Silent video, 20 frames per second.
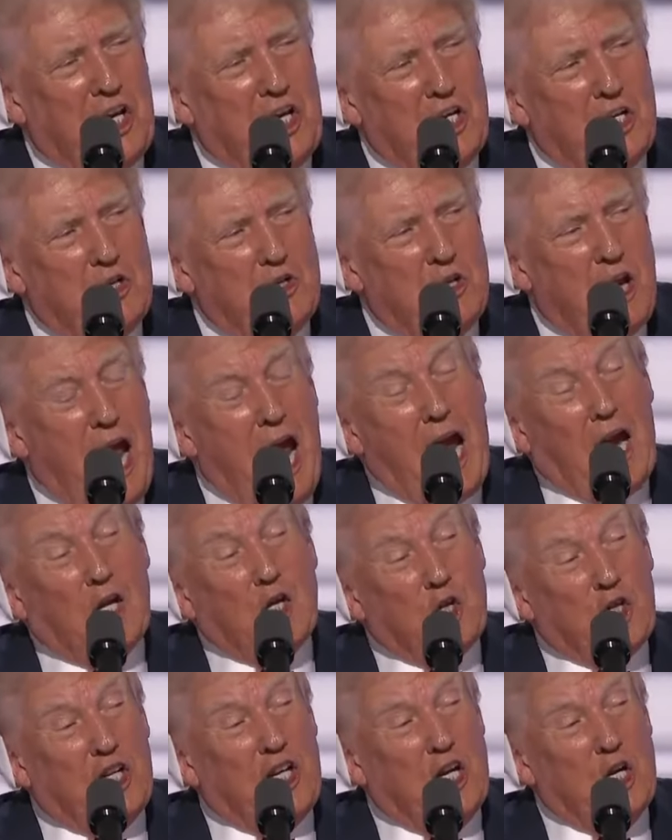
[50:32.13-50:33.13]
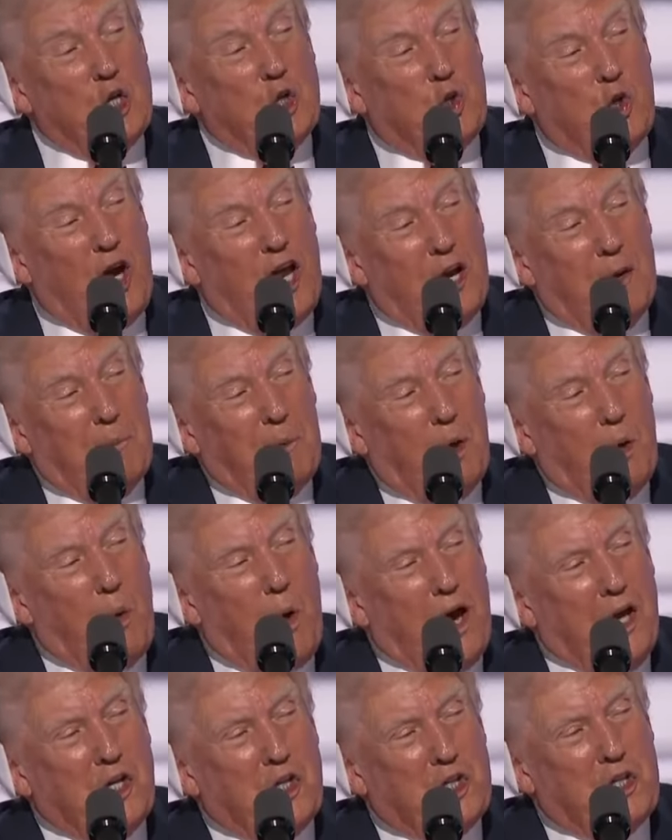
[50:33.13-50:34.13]
and actually incredible
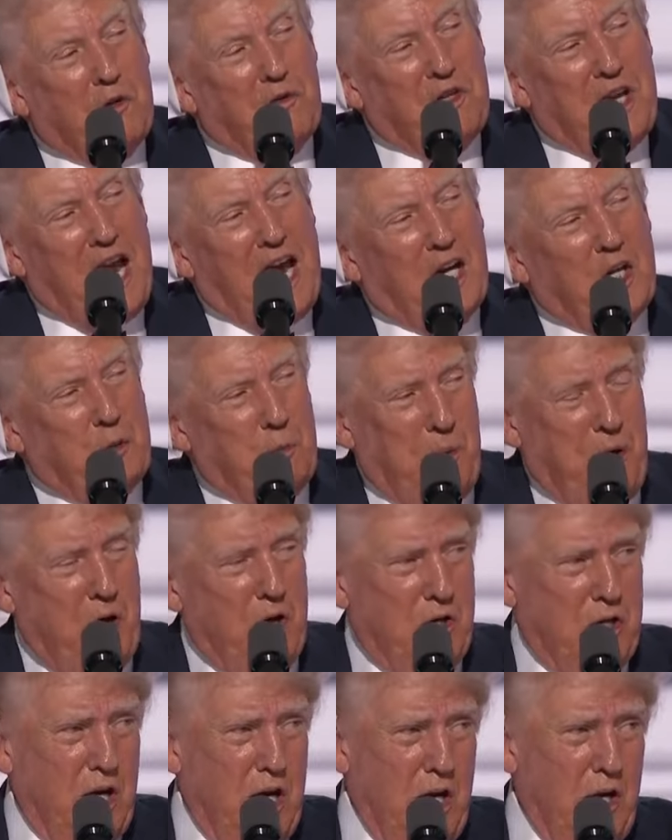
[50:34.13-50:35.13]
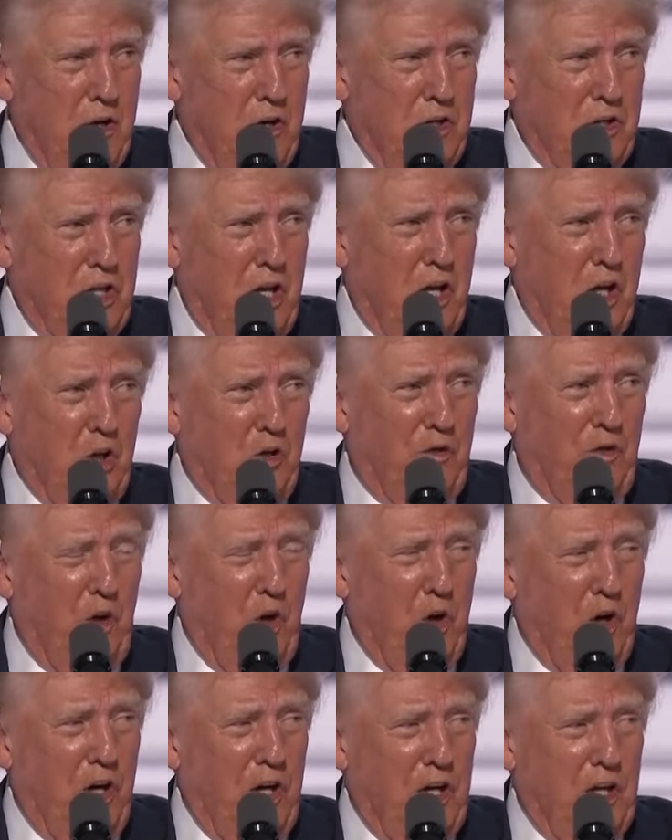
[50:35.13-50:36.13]
waste of taxpayer dollars that is
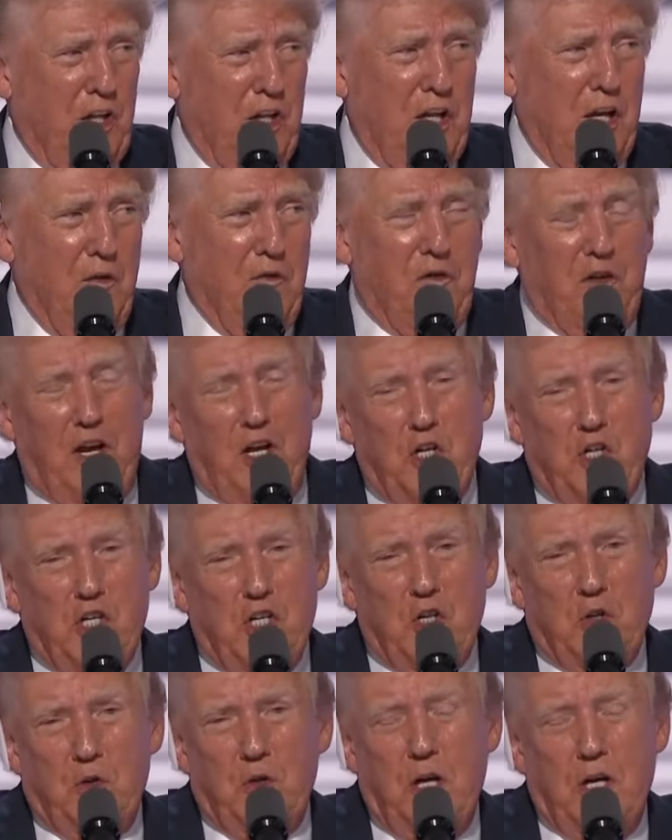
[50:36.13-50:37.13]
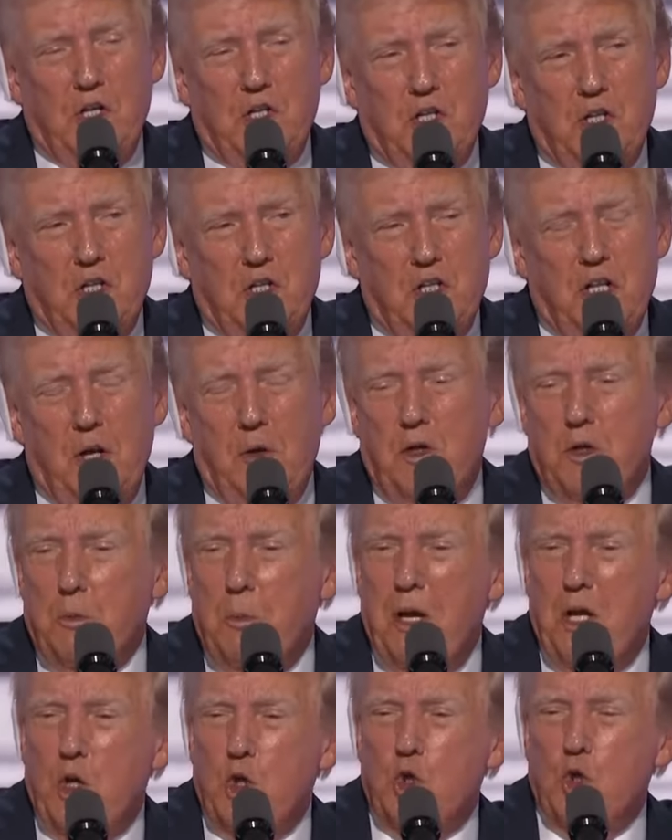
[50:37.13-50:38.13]
fueling the inflation crisis. They've
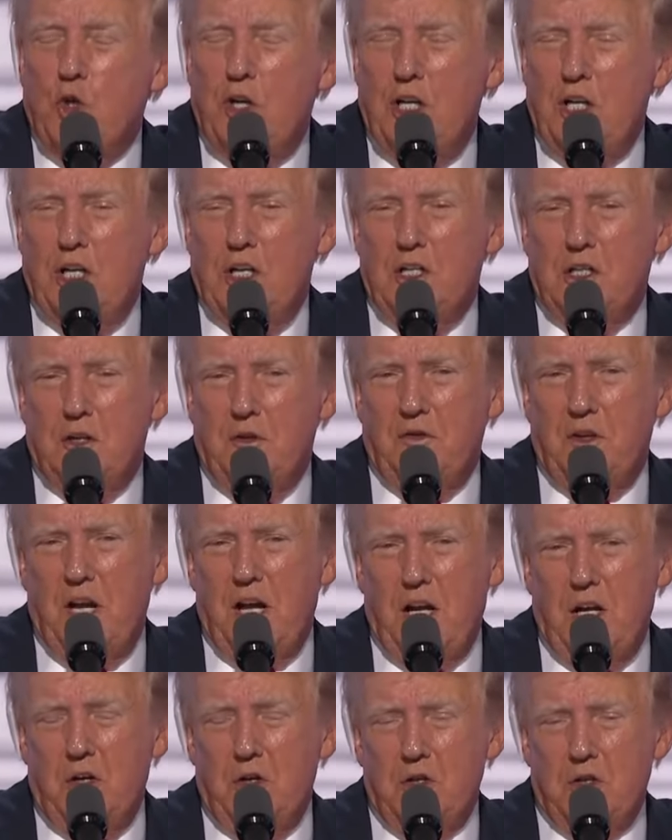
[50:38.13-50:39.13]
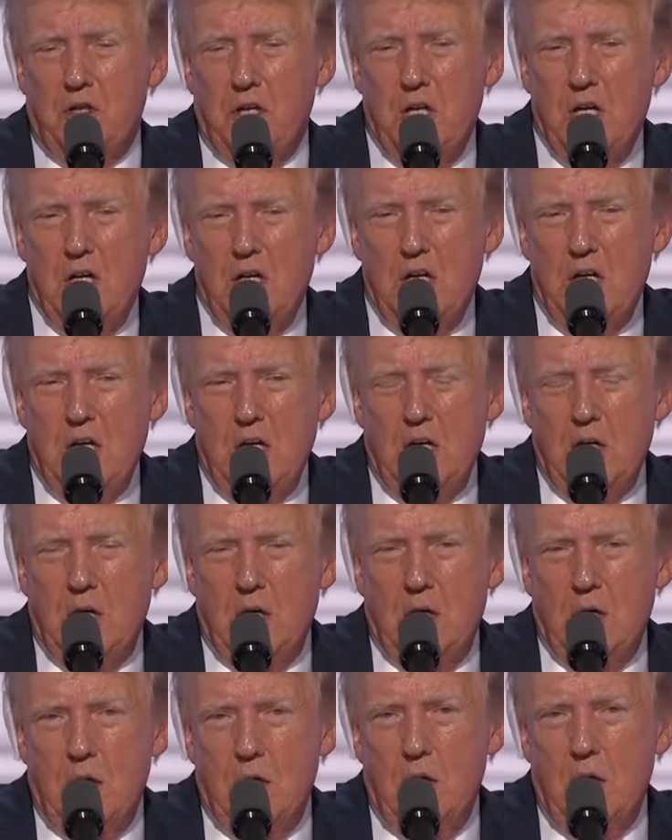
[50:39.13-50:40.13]
spent trillions of dollars
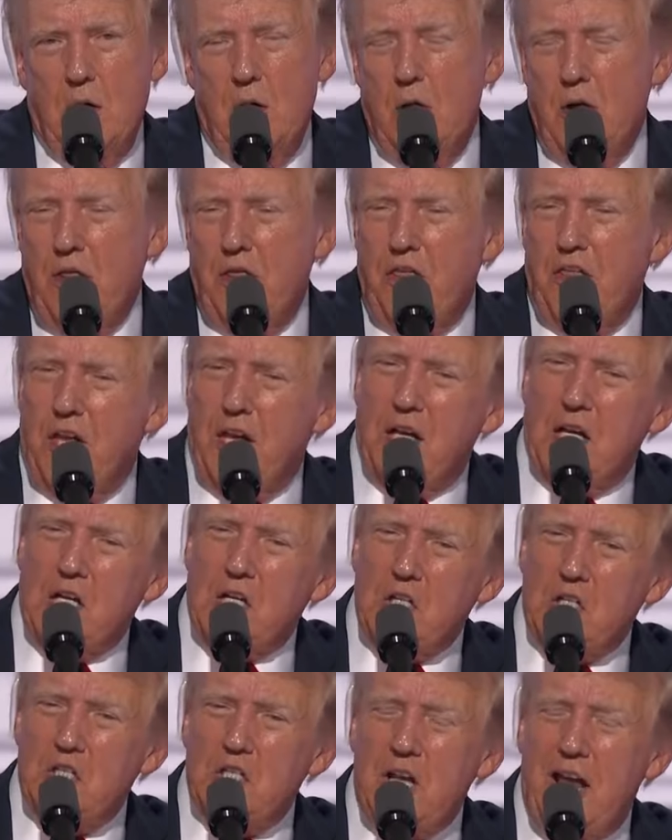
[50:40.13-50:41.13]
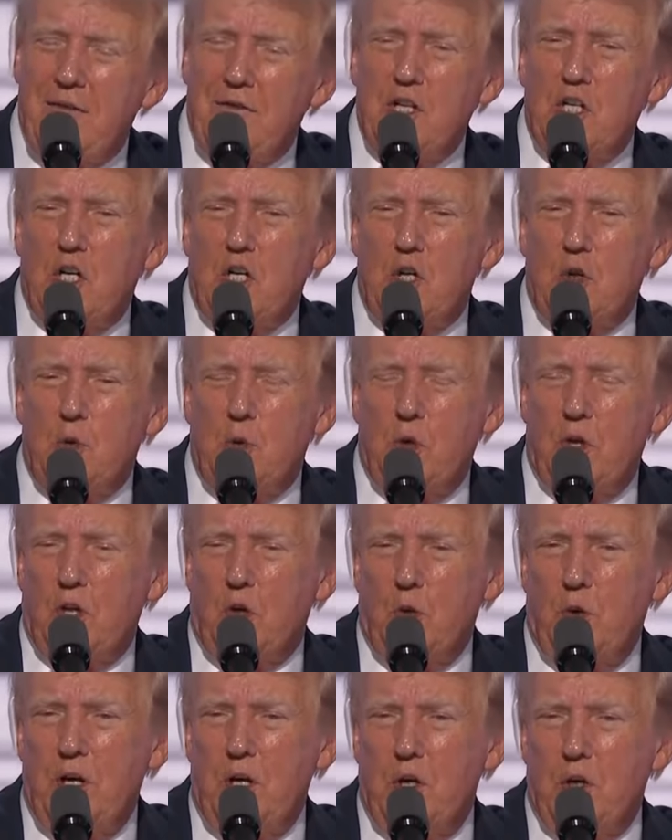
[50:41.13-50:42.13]
on things having to do with the
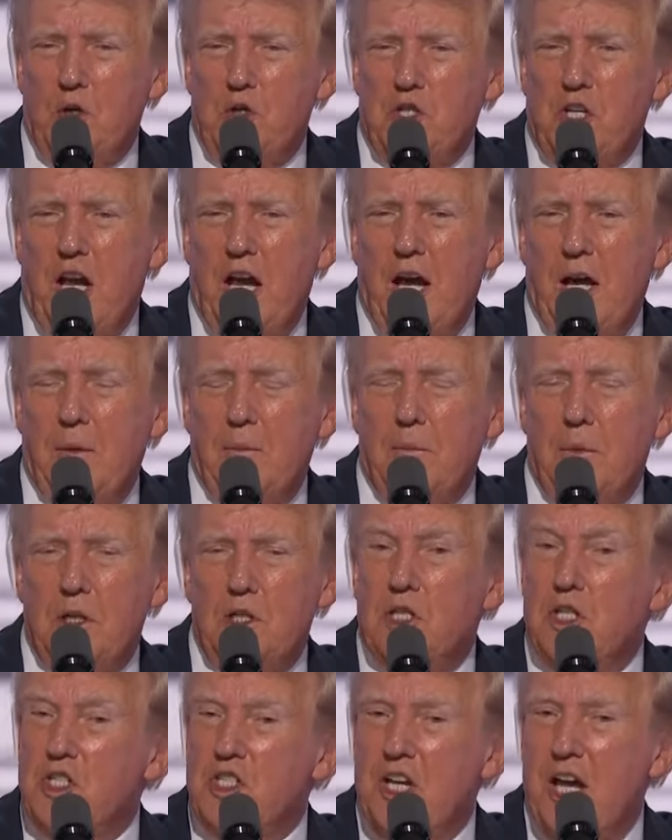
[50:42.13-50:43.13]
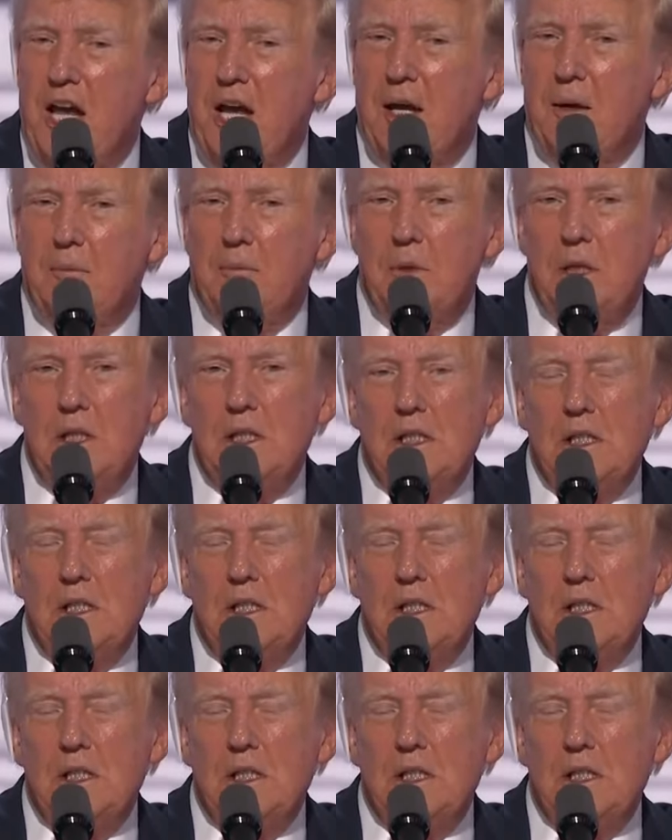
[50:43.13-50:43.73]
Green New scam. It's a scam.